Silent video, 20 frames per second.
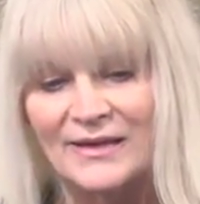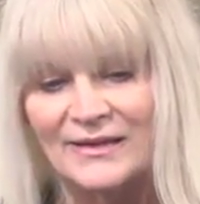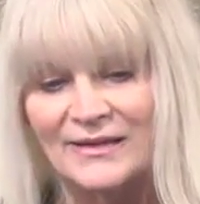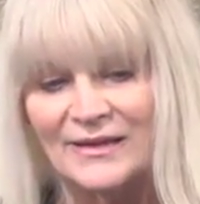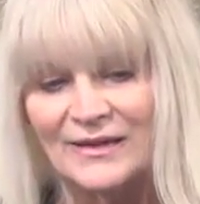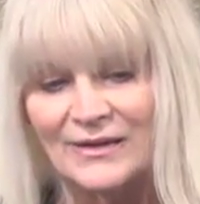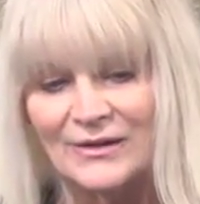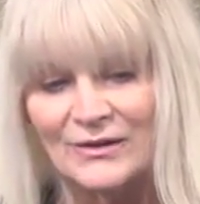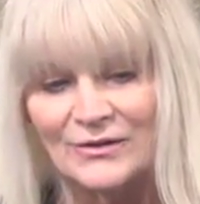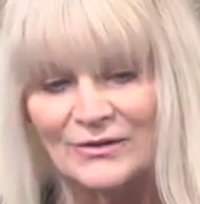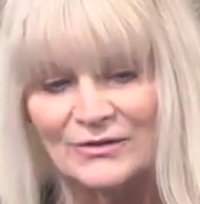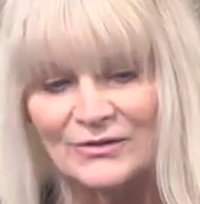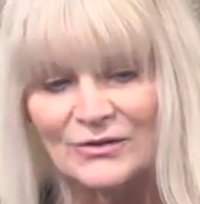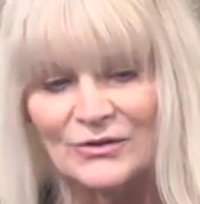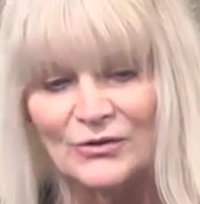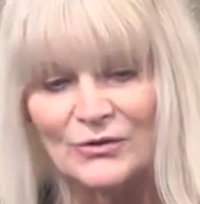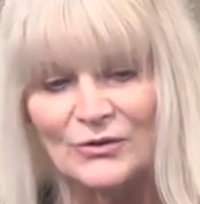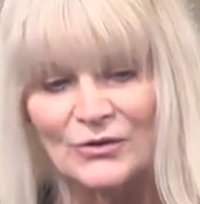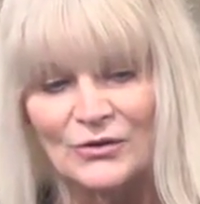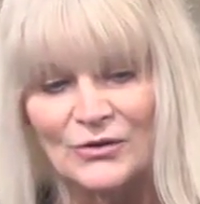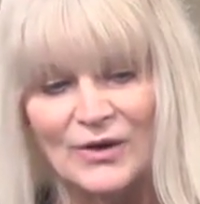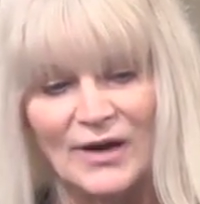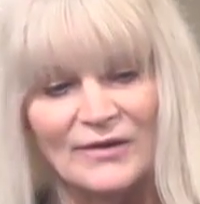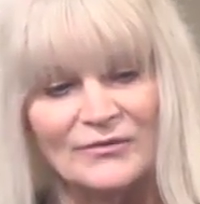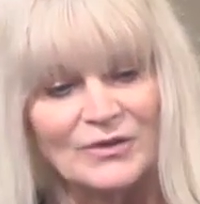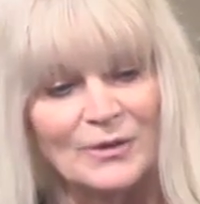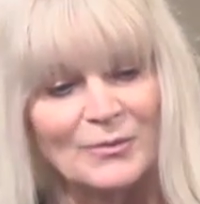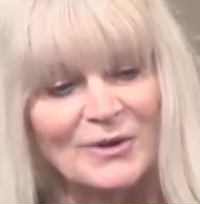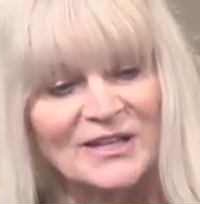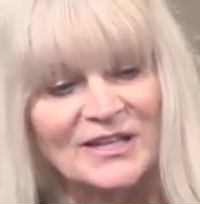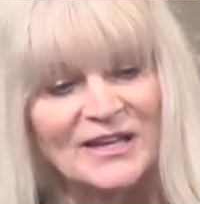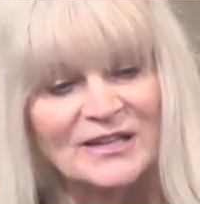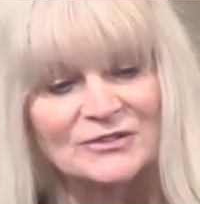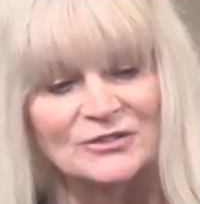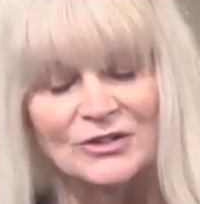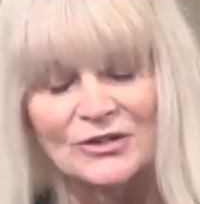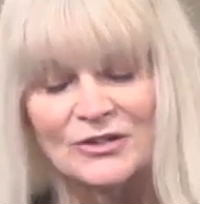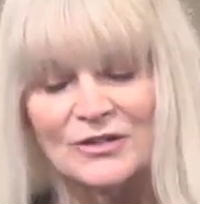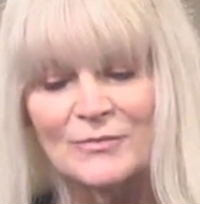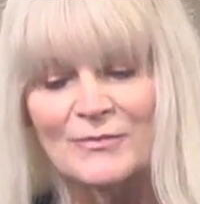you know, you you have the
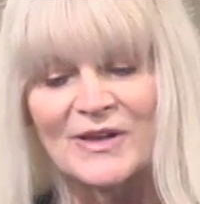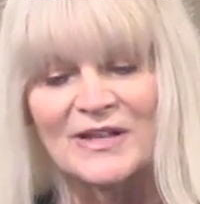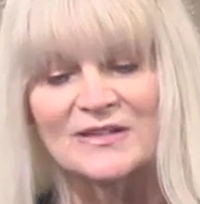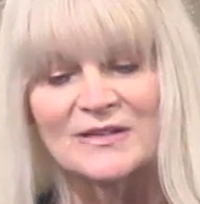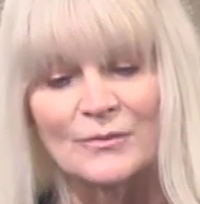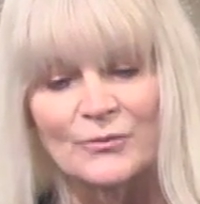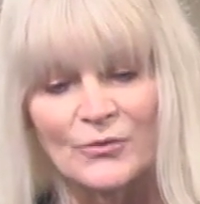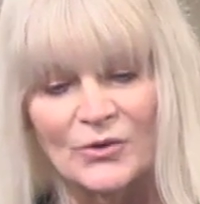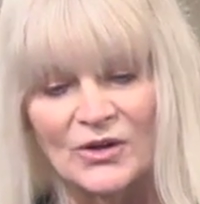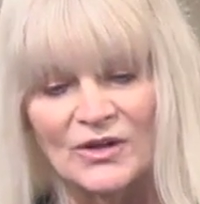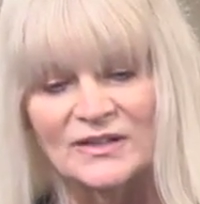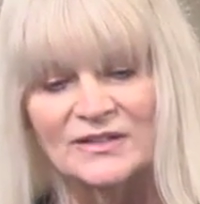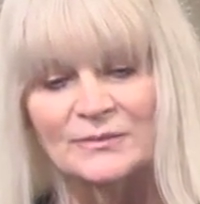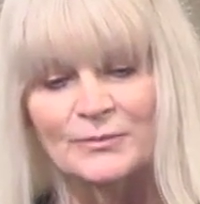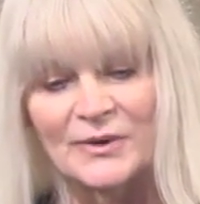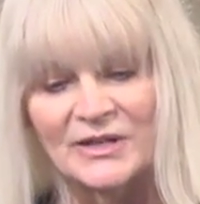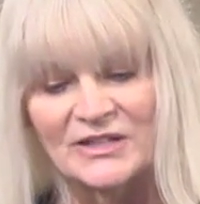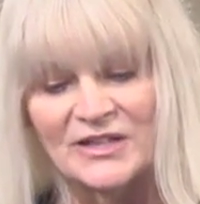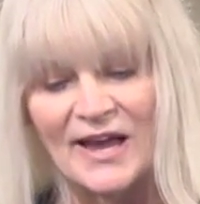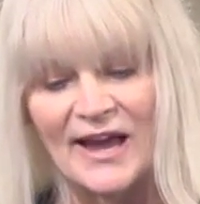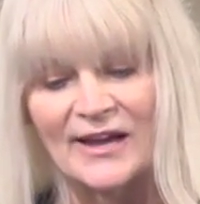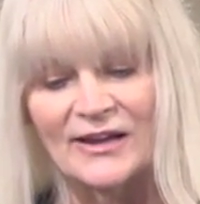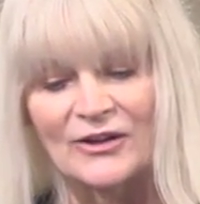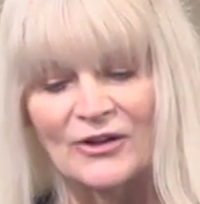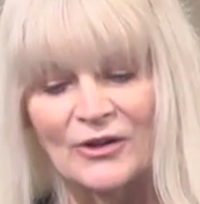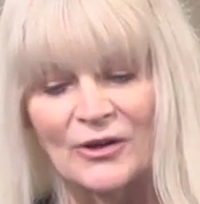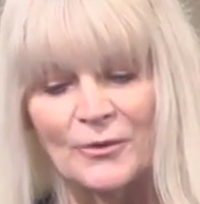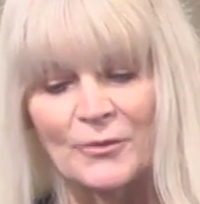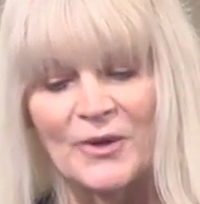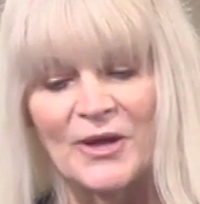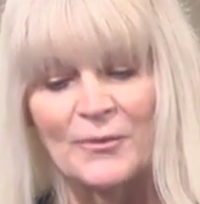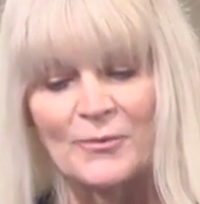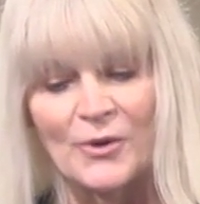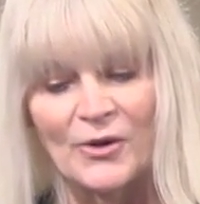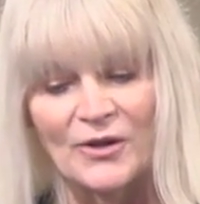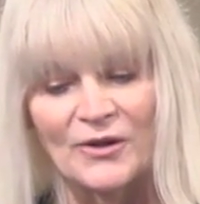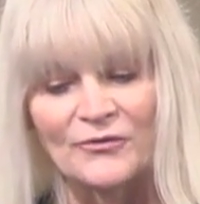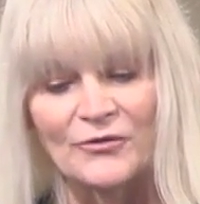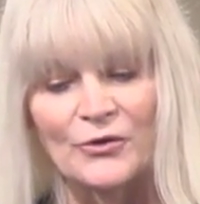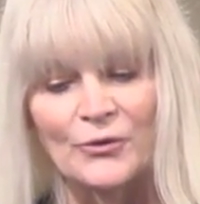potential to meet some really spectacular
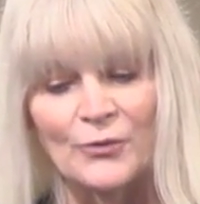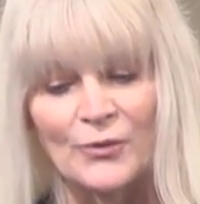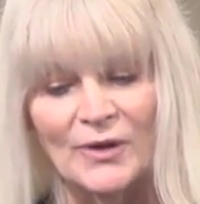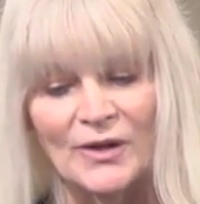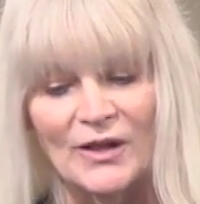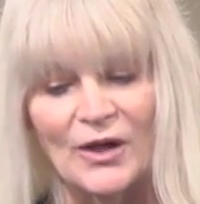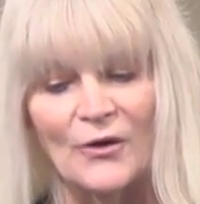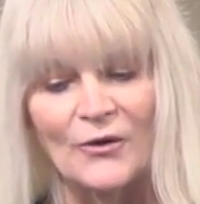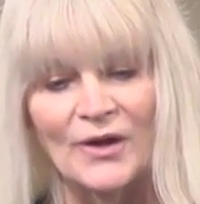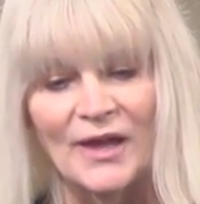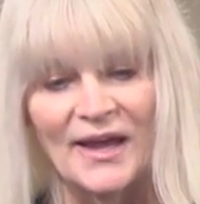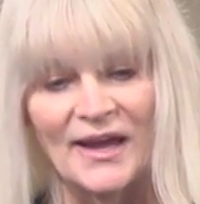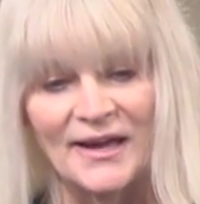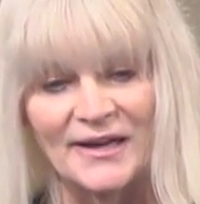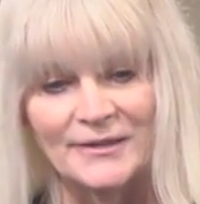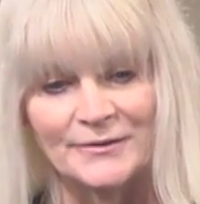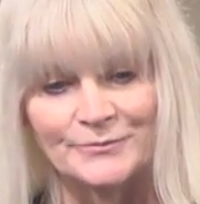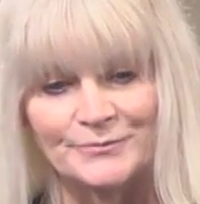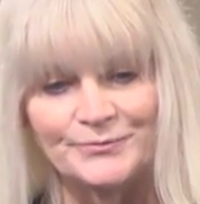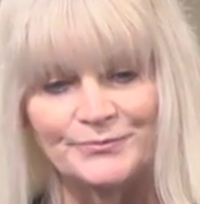people if you relocate